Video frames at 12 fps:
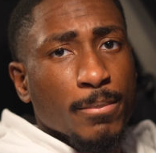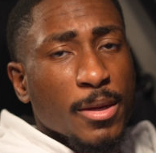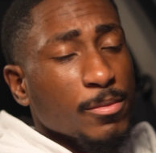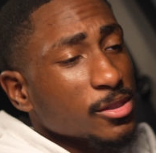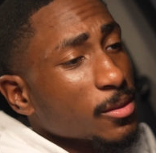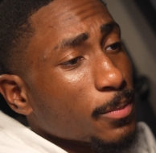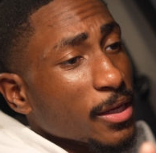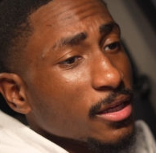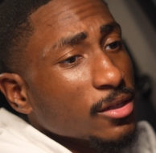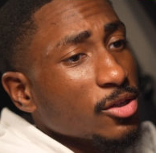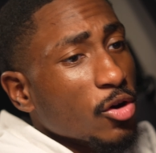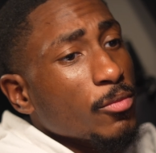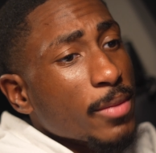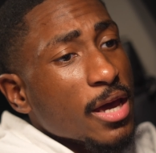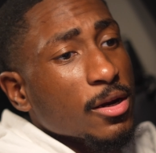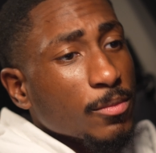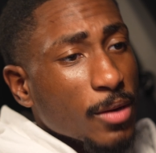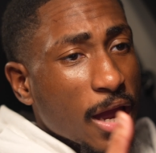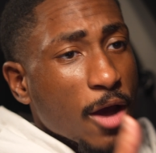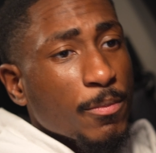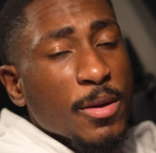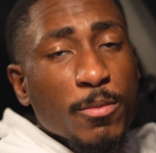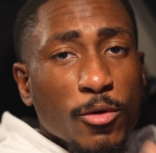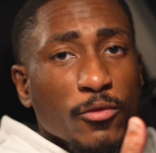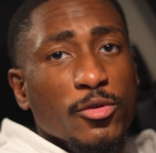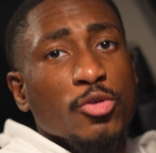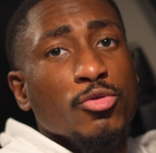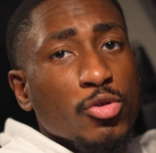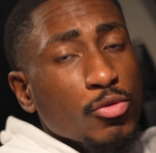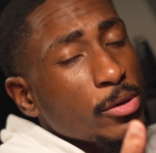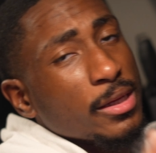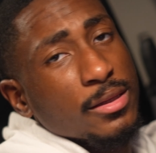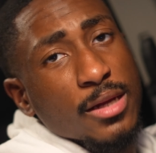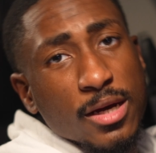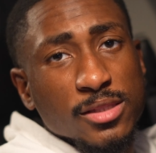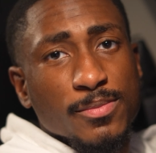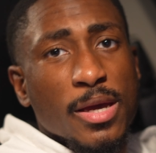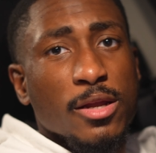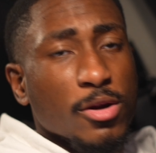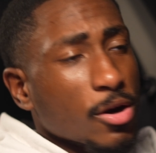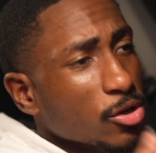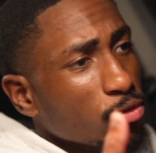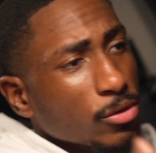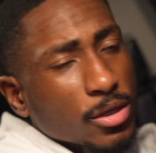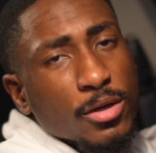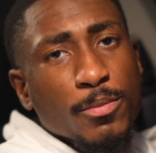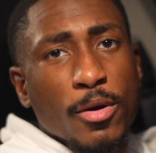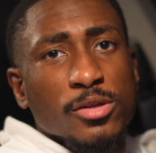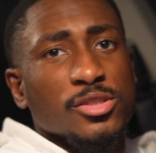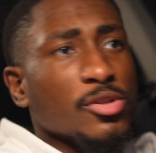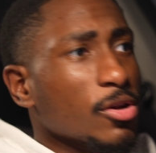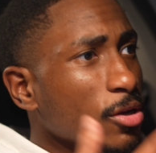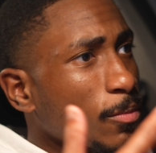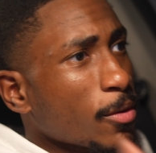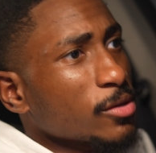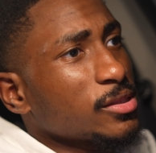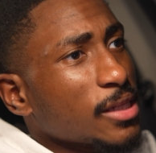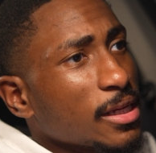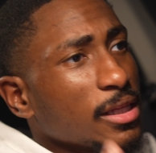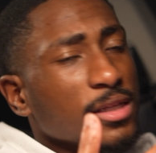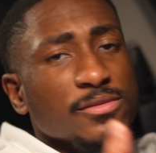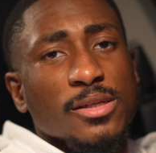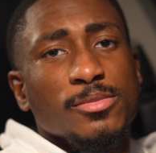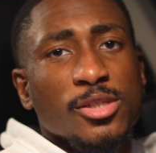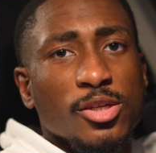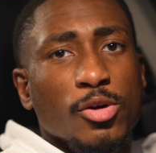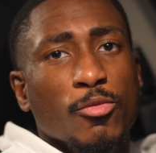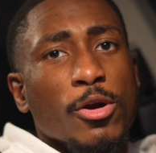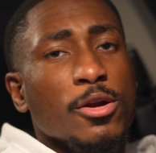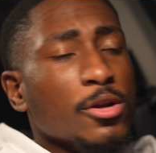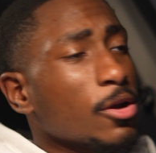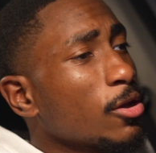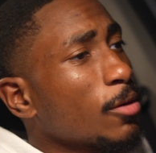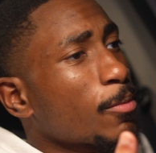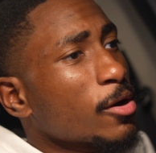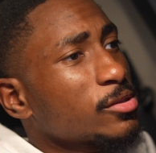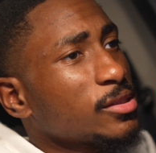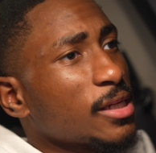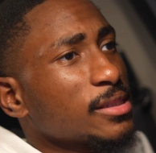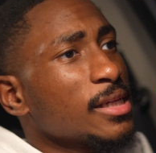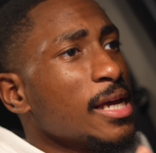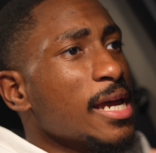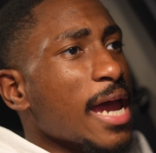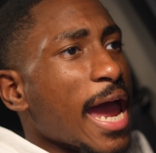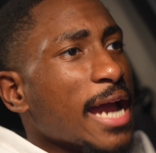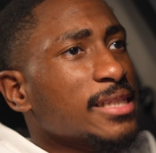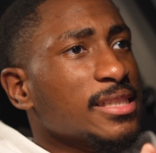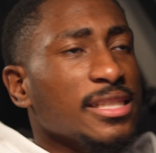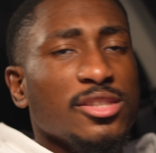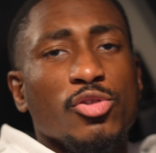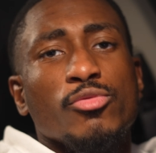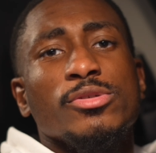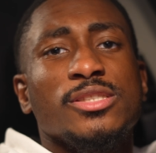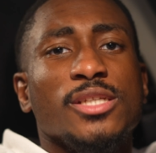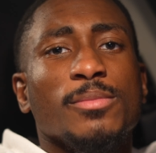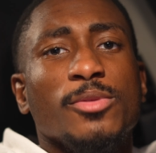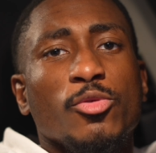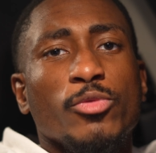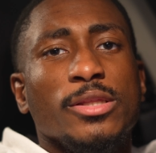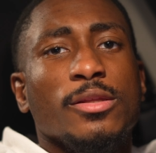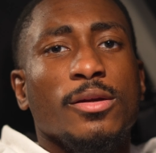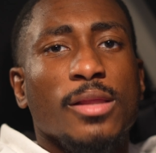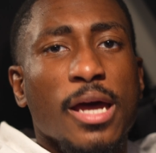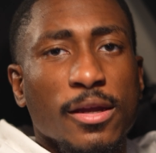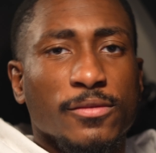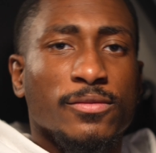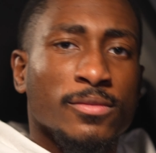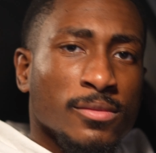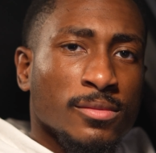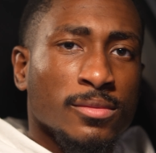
People's opinion don't matter, but how people view you, it does matter. Are you a good person? Are you a person that lives up to your word? Are you a person that's actually doing something with their life?